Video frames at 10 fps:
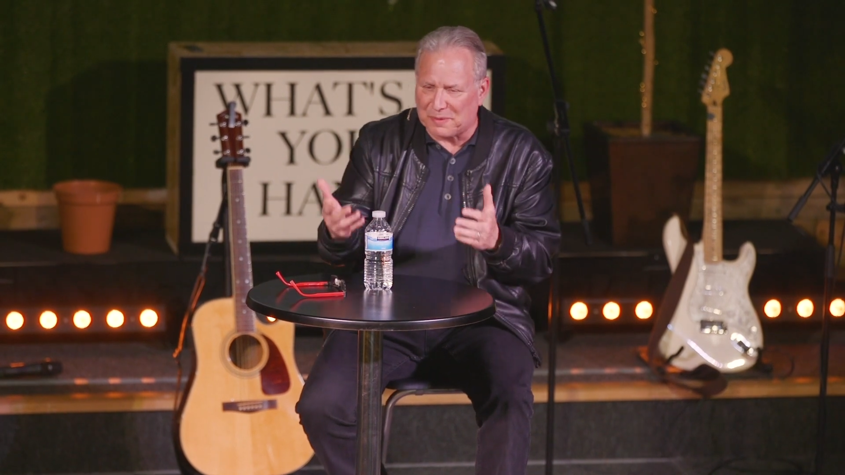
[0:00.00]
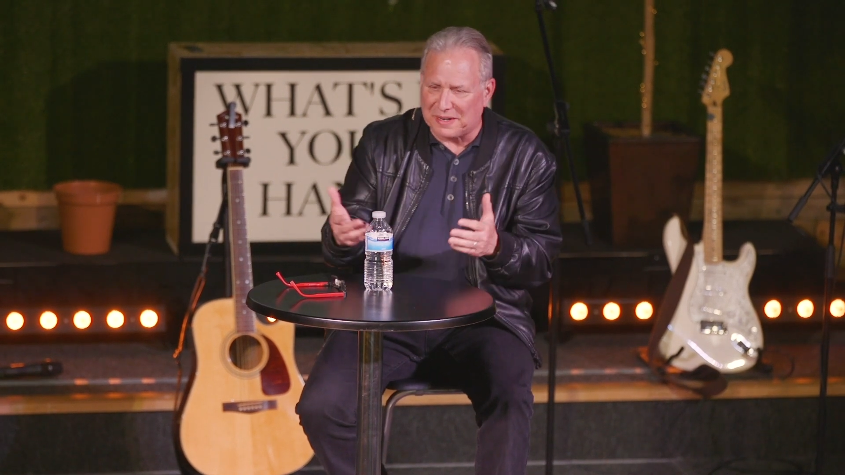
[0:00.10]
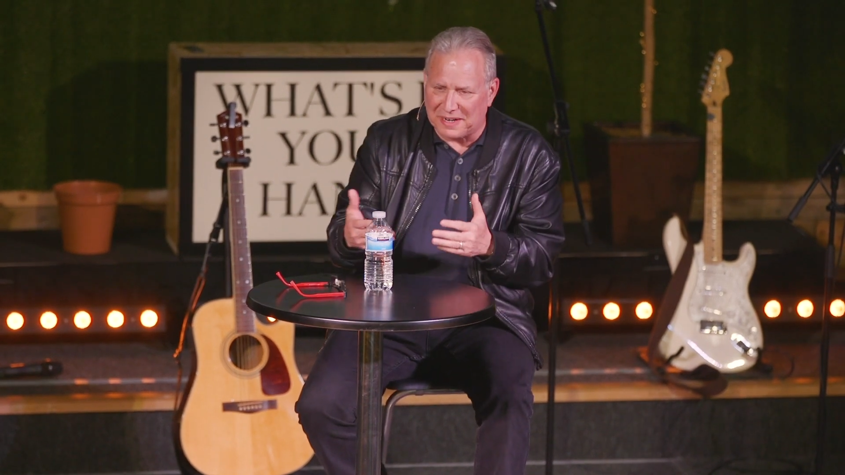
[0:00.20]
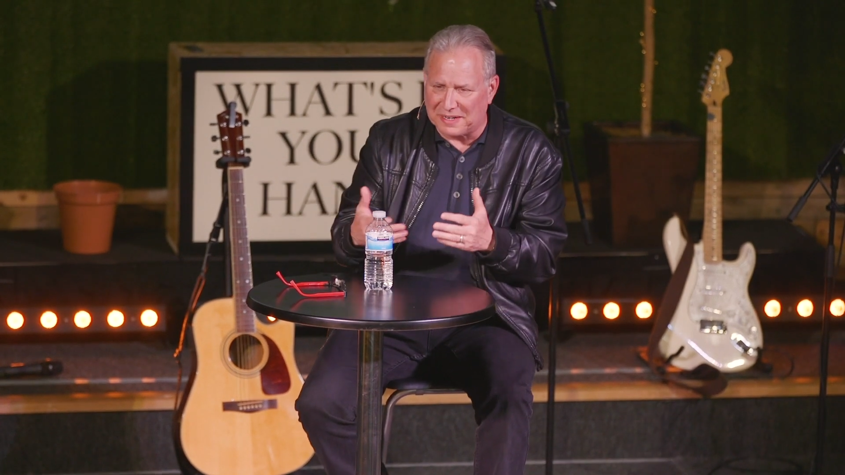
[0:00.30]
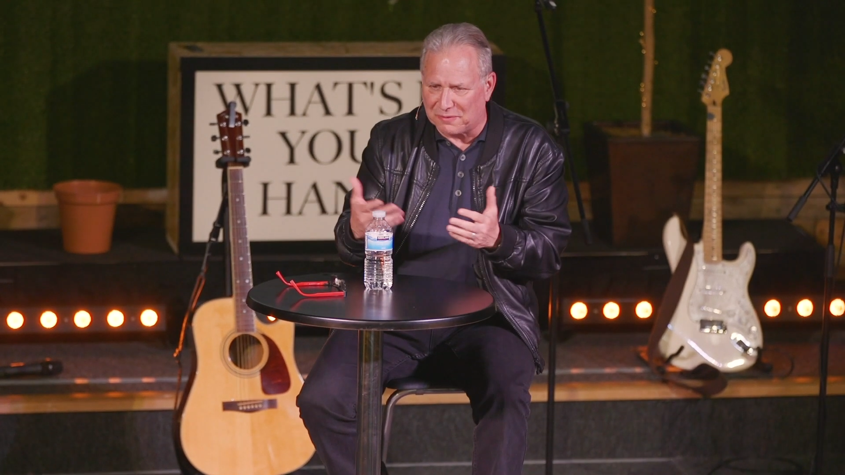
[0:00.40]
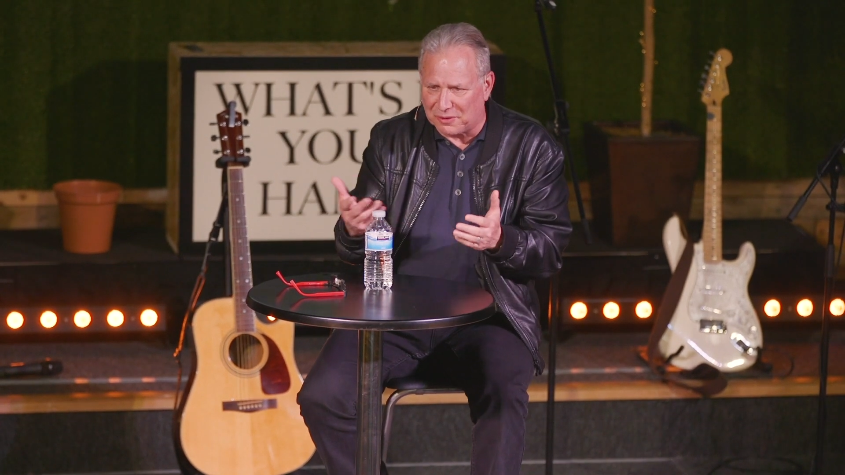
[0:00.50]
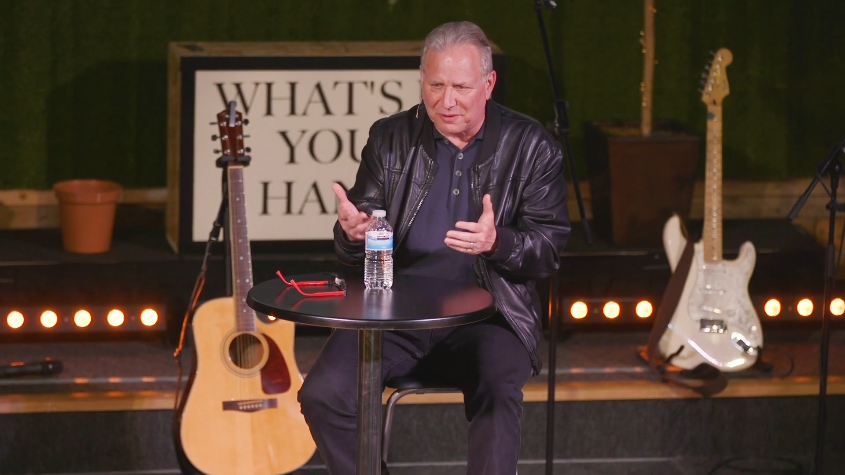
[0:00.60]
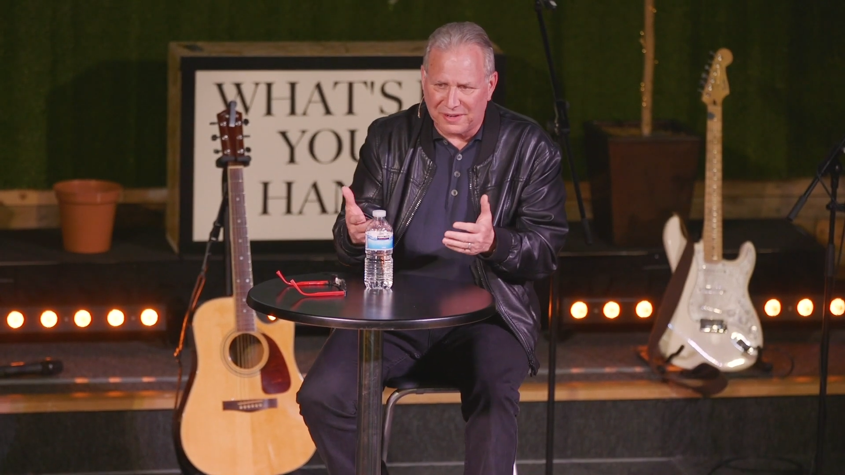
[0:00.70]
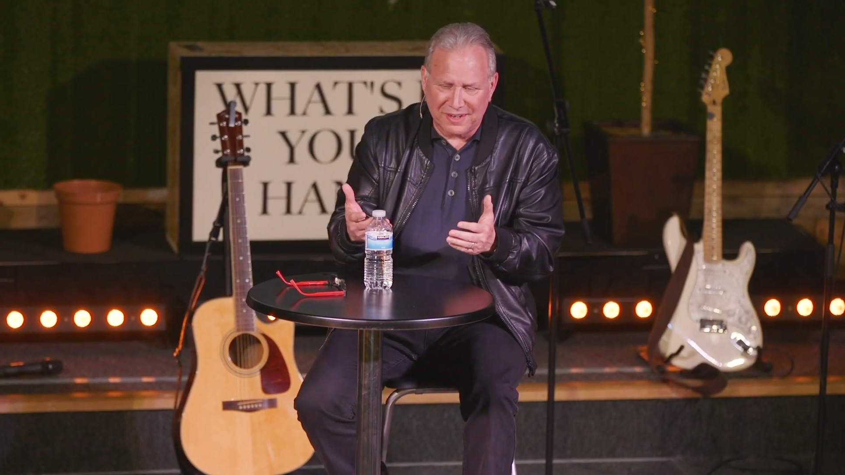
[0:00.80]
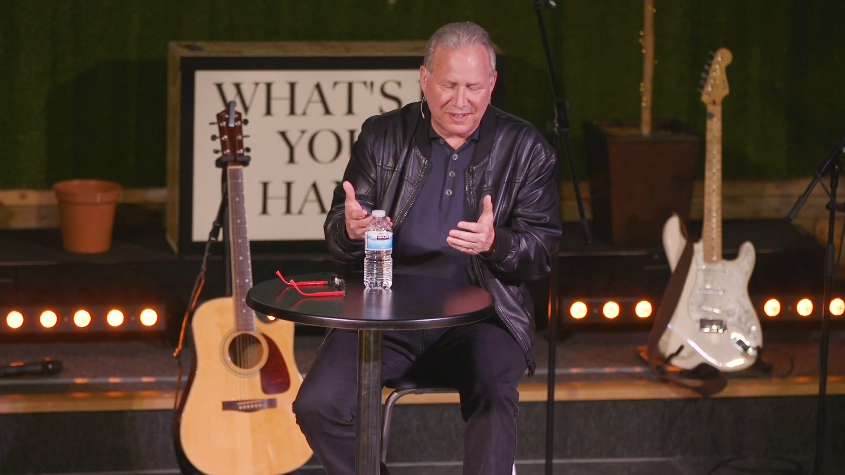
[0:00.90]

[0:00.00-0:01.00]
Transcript: that I'd ever